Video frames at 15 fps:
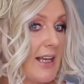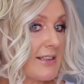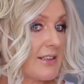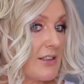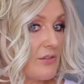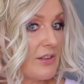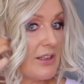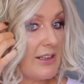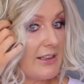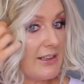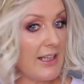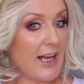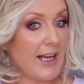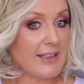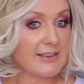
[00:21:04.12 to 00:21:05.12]
has a really
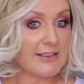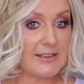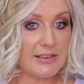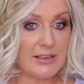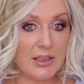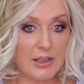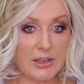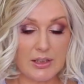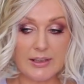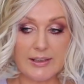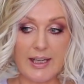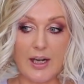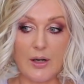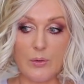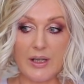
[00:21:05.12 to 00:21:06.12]
nice
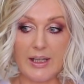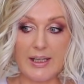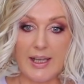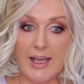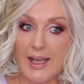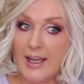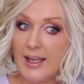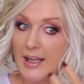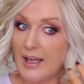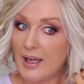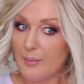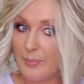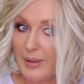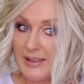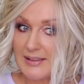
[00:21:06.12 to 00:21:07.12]
curl here,
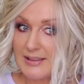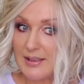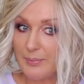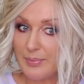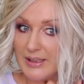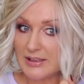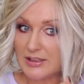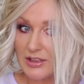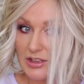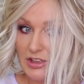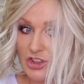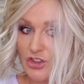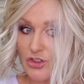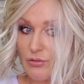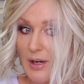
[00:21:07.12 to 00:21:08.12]
but it's a bit
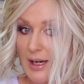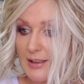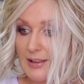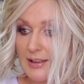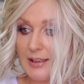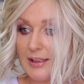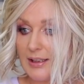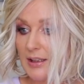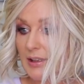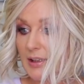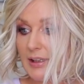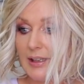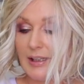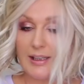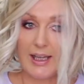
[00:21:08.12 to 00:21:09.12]
straggly
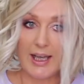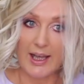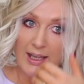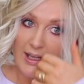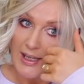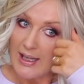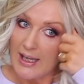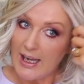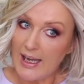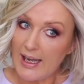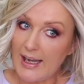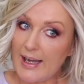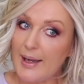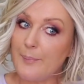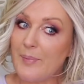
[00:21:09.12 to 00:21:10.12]
here.
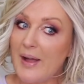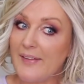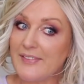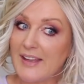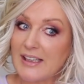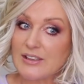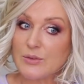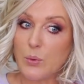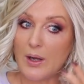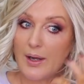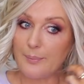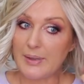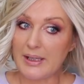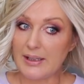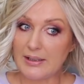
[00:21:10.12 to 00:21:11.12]
Um, and that's what
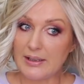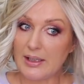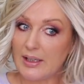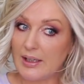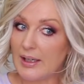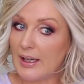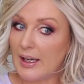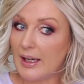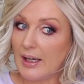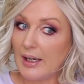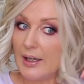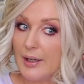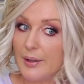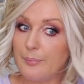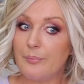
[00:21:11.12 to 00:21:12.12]
I mean.
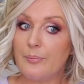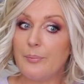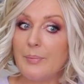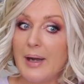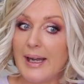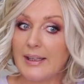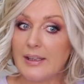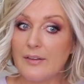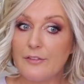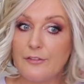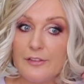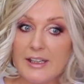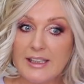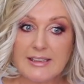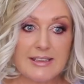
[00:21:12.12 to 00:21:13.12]
Um, my
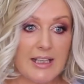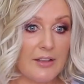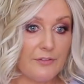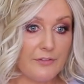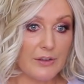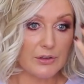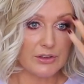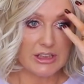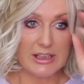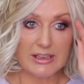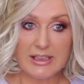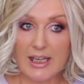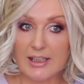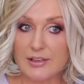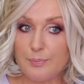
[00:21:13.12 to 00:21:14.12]
first
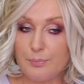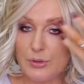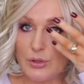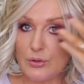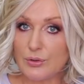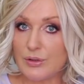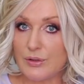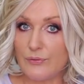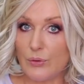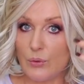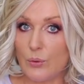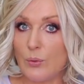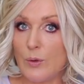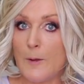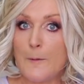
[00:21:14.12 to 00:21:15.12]
Unfiltered had
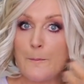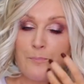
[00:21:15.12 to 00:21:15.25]
beautiful